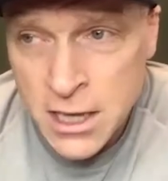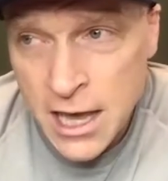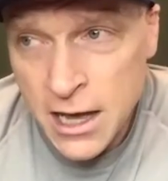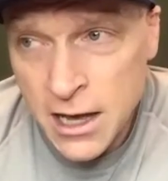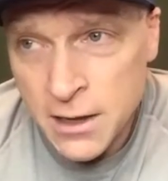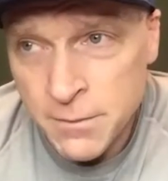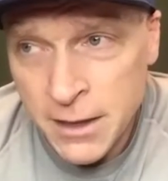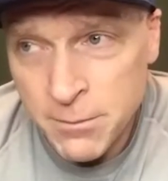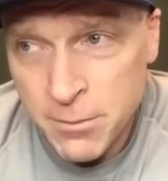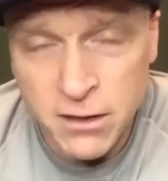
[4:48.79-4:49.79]
Um,
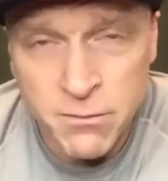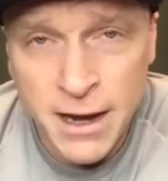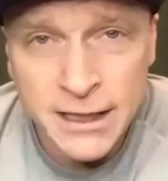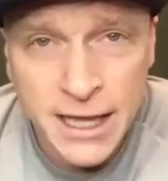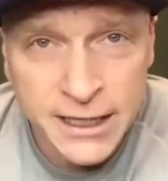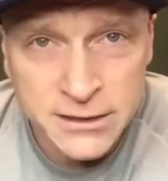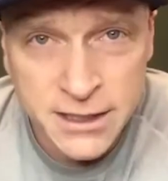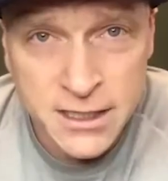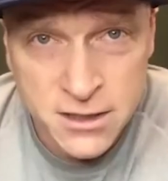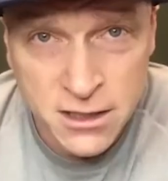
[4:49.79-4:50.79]
and part of my
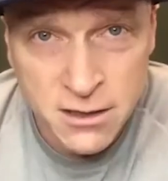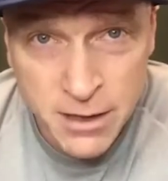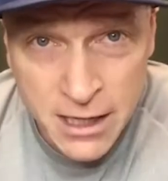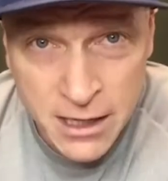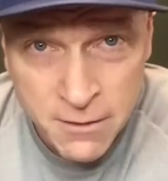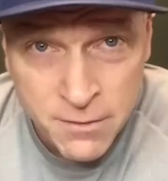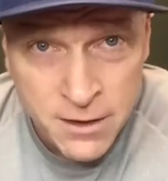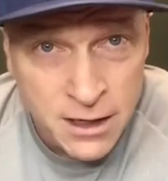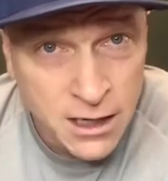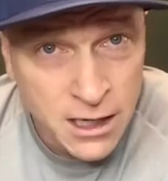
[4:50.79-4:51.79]
legacy is going to be
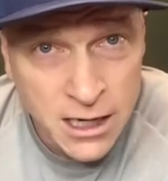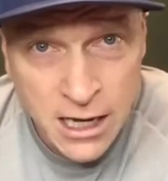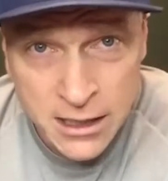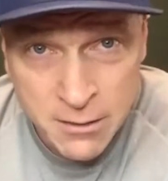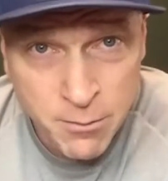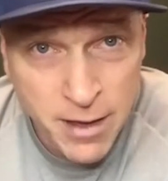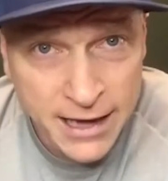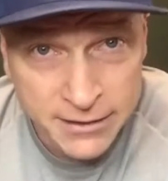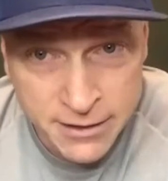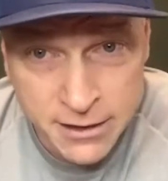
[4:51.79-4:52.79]
uh, on
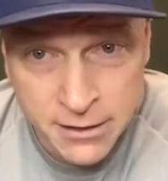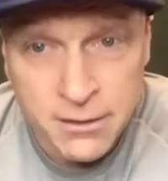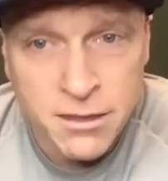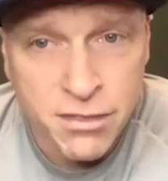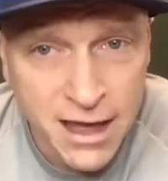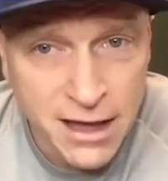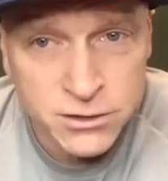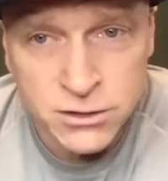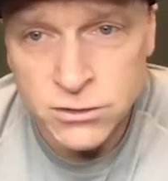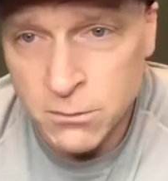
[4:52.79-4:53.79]
impacting
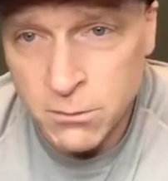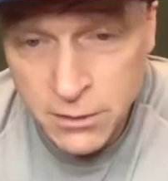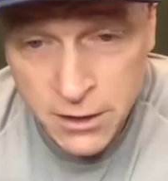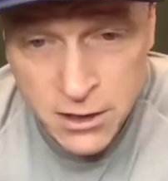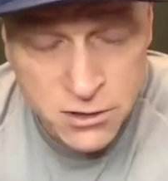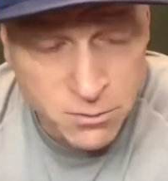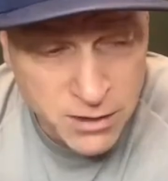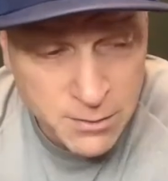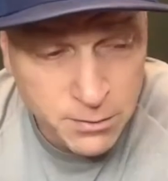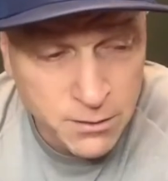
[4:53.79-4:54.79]
thousands or millions of
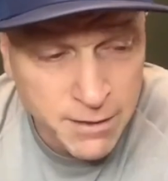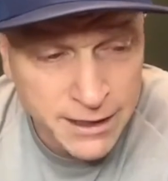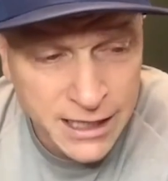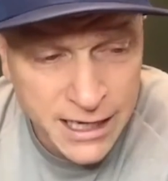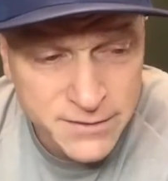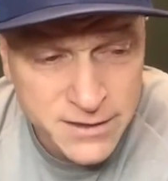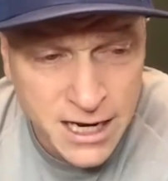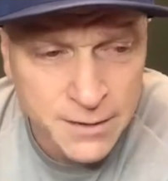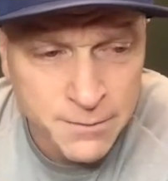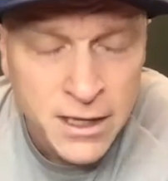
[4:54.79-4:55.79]
people in my
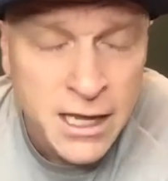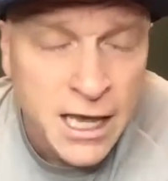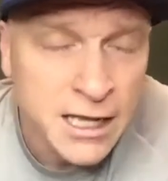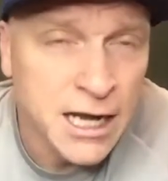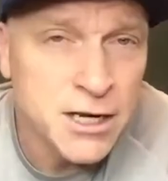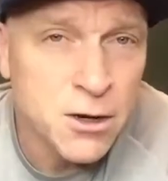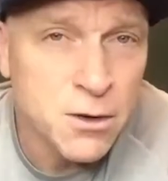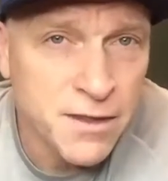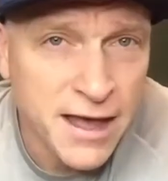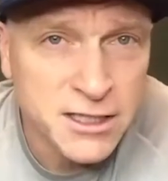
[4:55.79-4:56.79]
lifetime. And I know
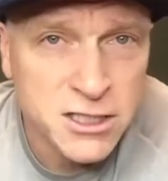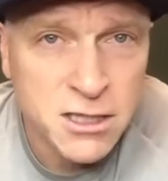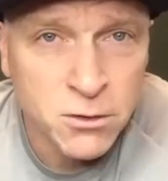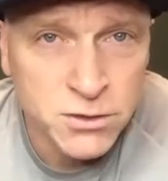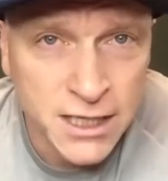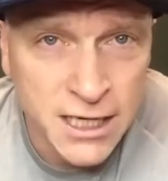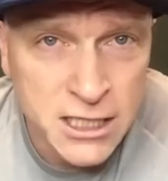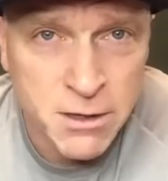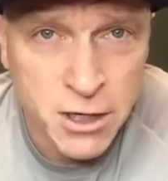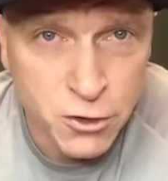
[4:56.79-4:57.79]
that that's the most
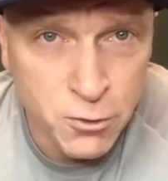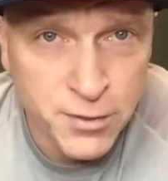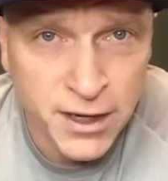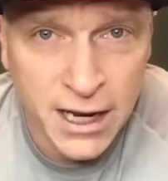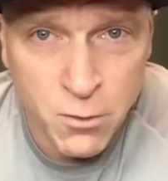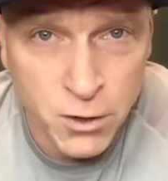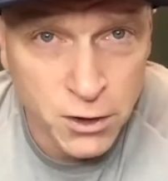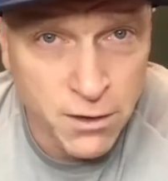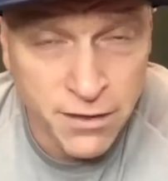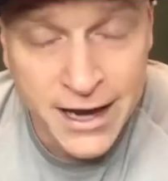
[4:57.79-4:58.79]
intimate group that I work
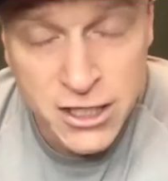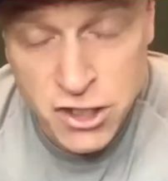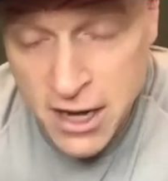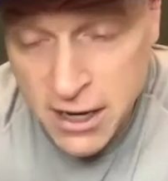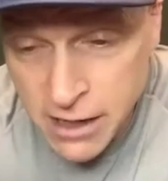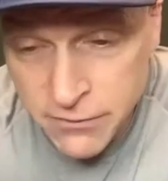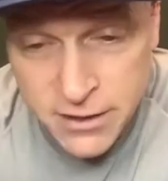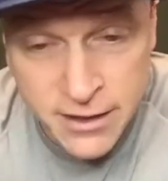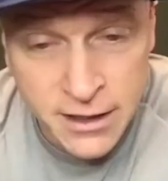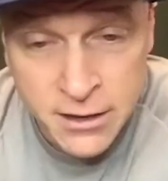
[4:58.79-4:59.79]
with. I share
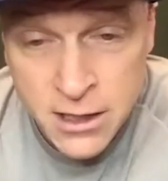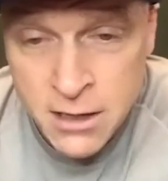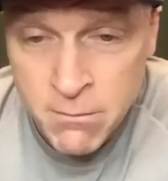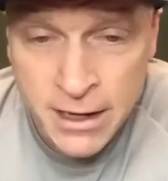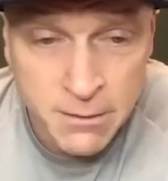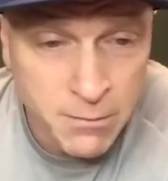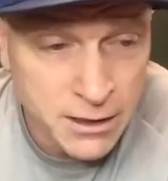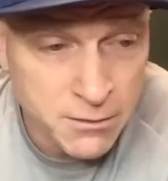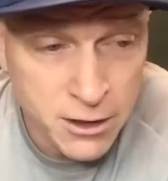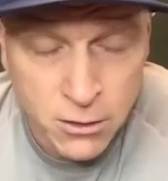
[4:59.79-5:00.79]
everything, my, my,
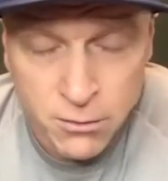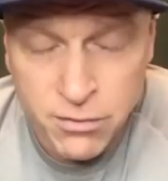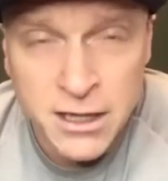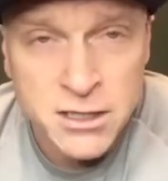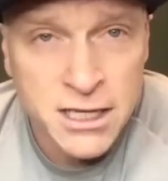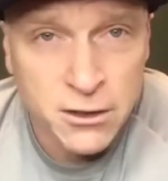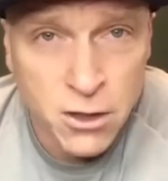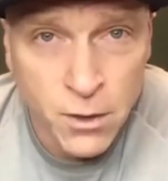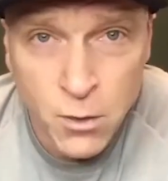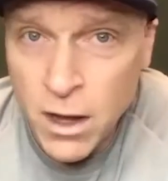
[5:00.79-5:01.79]
you know, things that are
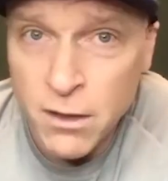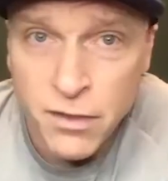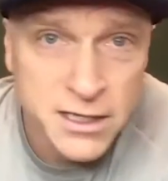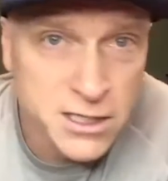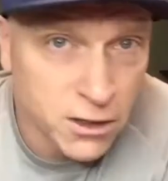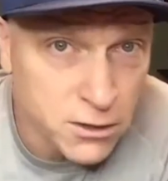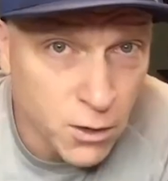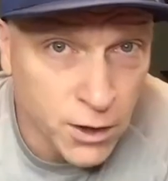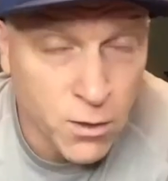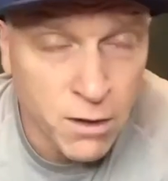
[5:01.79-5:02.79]
going well, things that aren't
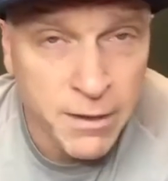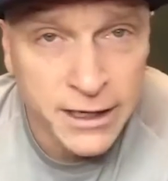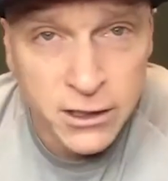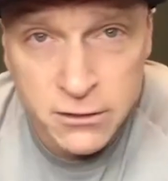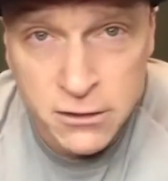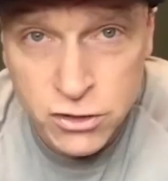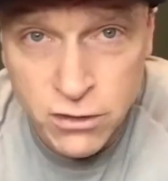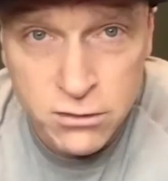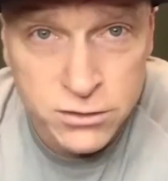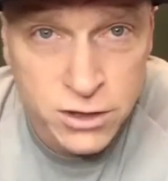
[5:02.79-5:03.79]
going well, my current
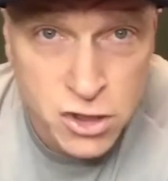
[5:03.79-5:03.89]
struggles and